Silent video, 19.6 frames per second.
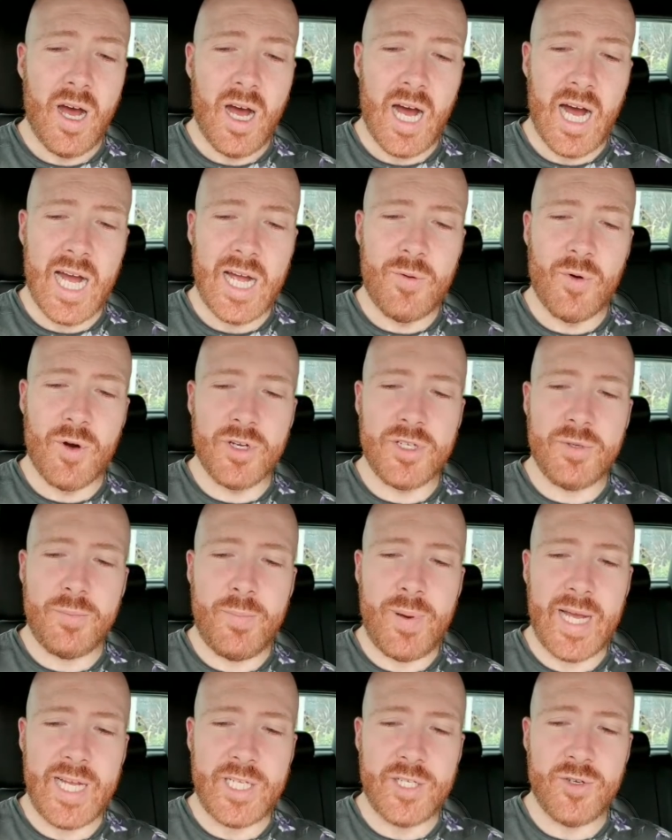I want
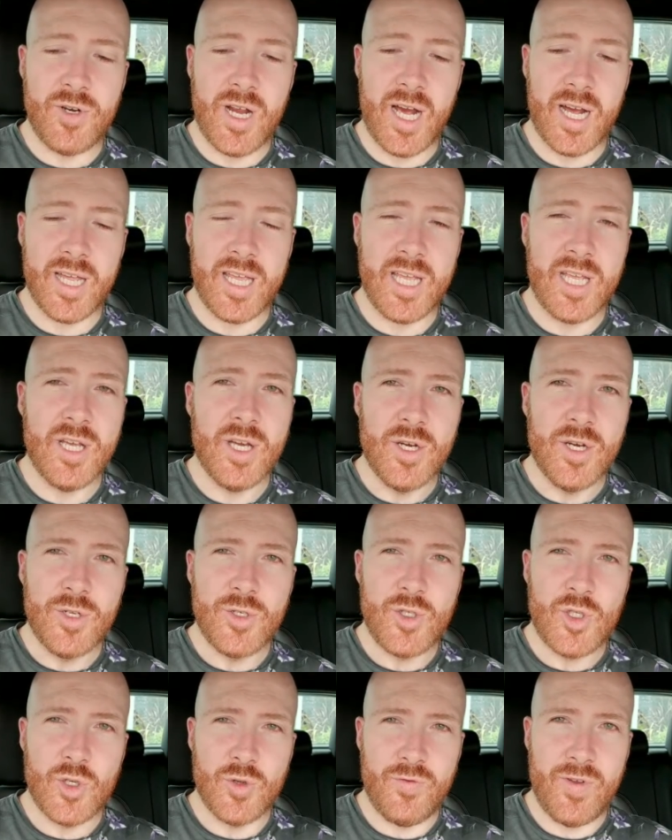patriarchy
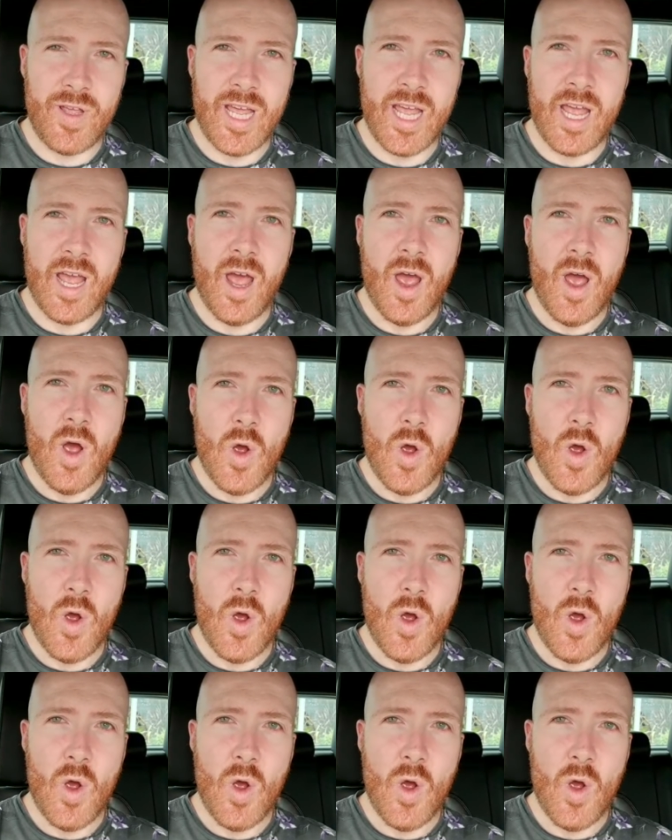to fear